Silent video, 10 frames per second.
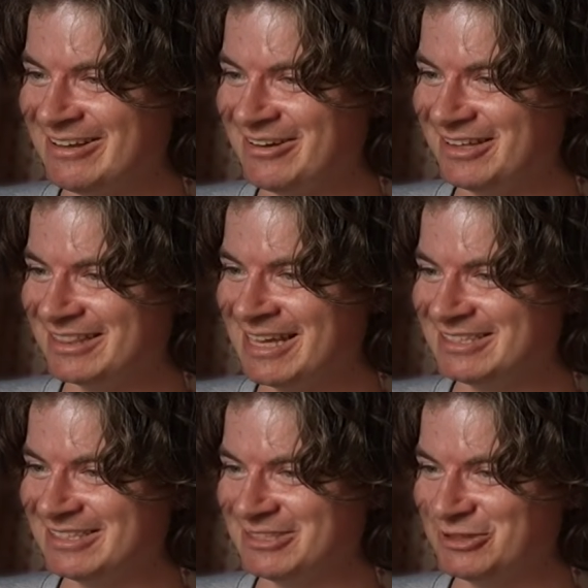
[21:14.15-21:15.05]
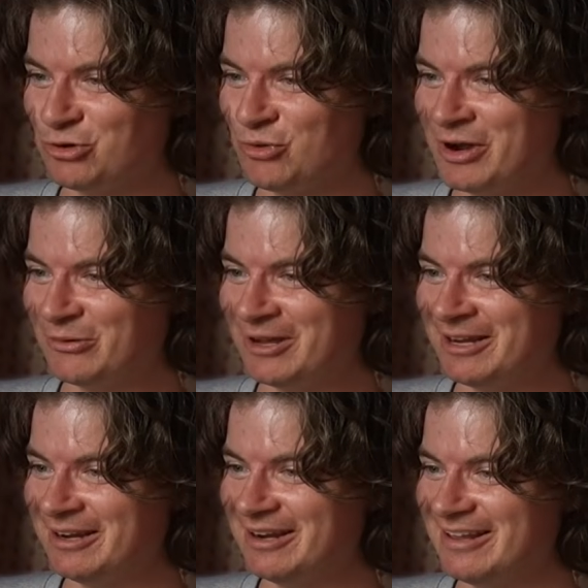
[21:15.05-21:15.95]
oh, like that's such a cool way to
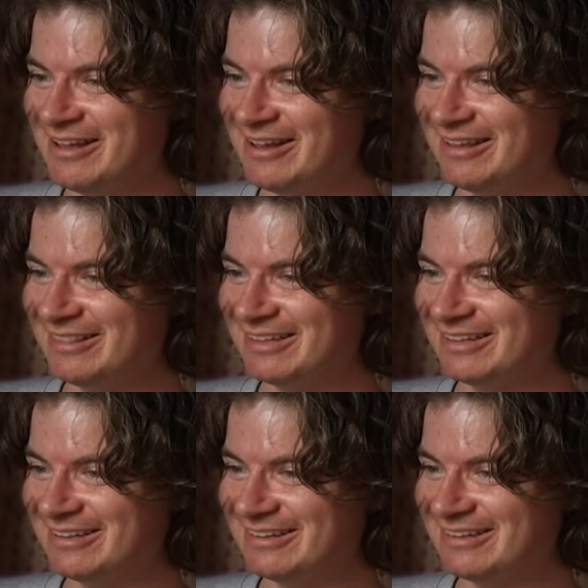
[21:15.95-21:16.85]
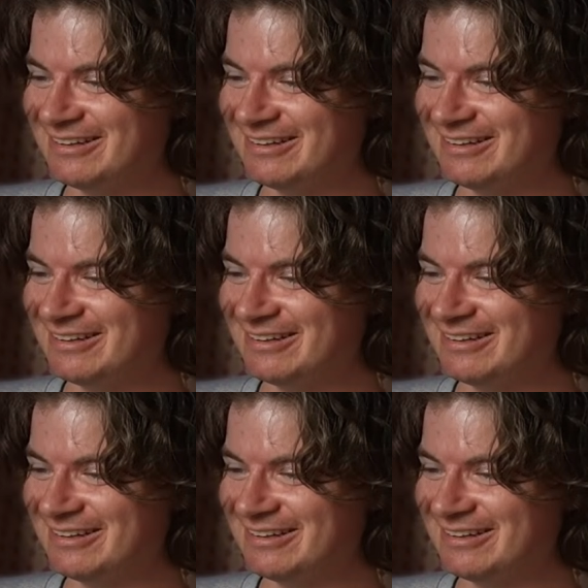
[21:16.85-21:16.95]
win. I think